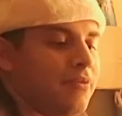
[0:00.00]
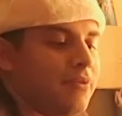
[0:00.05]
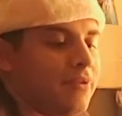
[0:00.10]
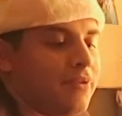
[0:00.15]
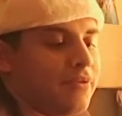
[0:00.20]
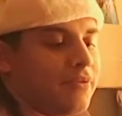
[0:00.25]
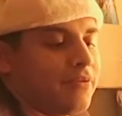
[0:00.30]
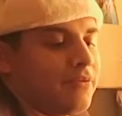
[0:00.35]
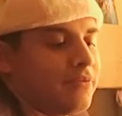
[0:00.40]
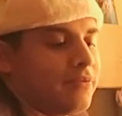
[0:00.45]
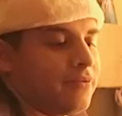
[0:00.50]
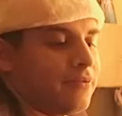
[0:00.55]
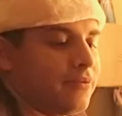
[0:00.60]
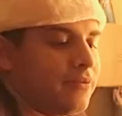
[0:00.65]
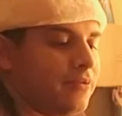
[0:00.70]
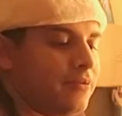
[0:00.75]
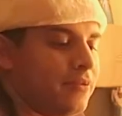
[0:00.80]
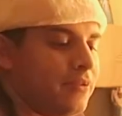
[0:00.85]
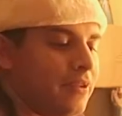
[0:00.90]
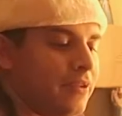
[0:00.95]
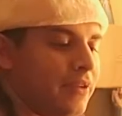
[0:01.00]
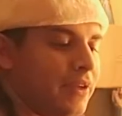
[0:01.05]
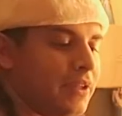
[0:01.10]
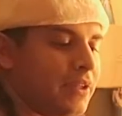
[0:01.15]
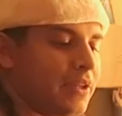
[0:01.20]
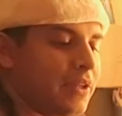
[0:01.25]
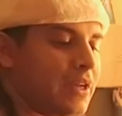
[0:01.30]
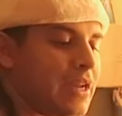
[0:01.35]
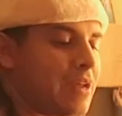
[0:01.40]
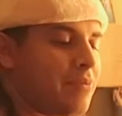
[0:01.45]
Well,
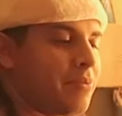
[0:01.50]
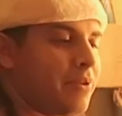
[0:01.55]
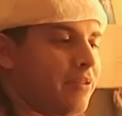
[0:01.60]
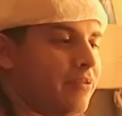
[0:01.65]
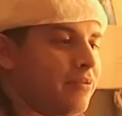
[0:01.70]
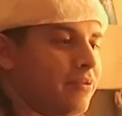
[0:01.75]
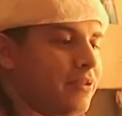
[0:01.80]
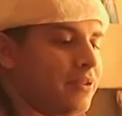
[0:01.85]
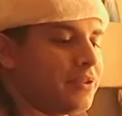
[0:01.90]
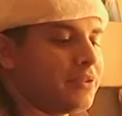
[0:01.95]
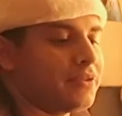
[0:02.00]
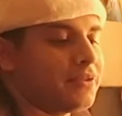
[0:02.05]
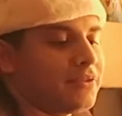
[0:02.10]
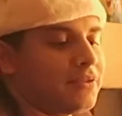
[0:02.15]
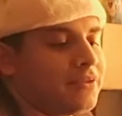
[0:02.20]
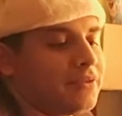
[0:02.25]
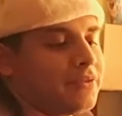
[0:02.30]
take me back here for this.